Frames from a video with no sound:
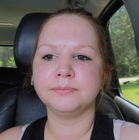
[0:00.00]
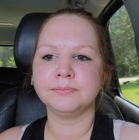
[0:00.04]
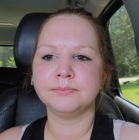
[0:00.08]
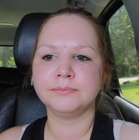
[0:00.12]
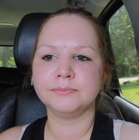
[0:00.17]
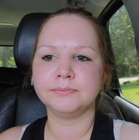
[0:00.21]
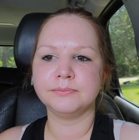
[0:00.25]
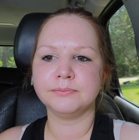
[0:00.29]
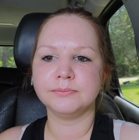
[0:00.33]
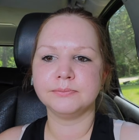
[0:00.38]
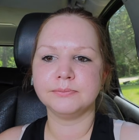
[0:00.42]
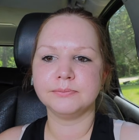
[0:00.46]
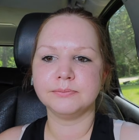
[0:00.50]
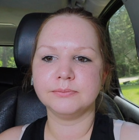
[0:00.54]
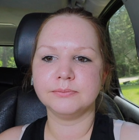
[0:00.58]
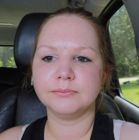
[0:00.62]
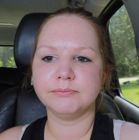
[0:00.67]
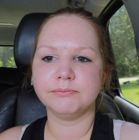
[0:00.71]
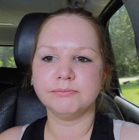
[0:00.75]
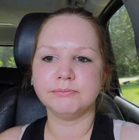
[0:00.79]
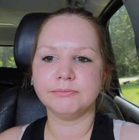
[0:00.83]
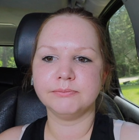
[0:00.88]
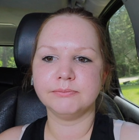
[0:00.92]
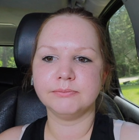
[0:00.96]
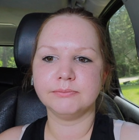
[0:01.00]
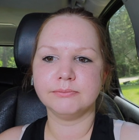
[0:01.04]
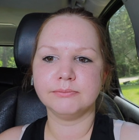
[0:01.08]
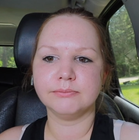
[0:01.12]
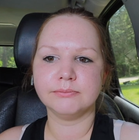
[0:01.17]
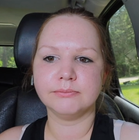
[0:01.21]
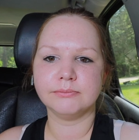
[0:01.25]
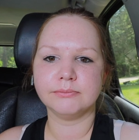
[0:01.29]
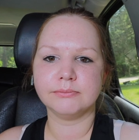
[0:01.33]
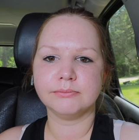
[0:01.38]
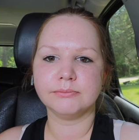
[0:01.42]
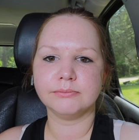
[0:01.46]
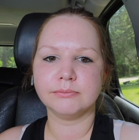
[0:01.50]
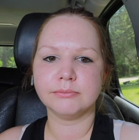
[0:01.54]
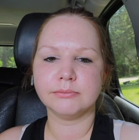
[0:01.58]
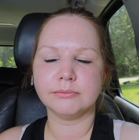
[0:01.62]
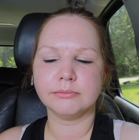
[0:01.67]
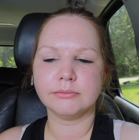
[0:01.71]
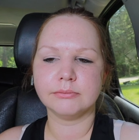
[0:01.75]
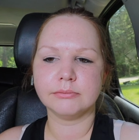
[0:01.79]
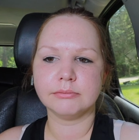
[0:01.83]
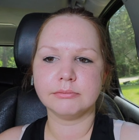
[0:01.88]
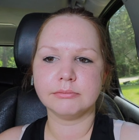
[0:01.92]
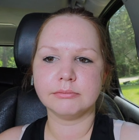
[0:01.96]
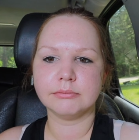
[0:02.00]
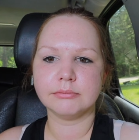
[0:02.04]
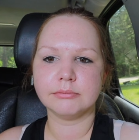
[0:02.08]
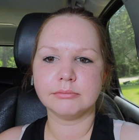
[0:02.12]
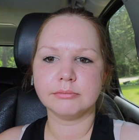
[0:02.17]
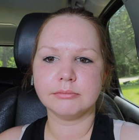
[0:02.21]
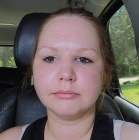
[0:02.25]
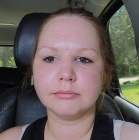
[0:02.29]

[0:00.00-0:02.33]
(silence)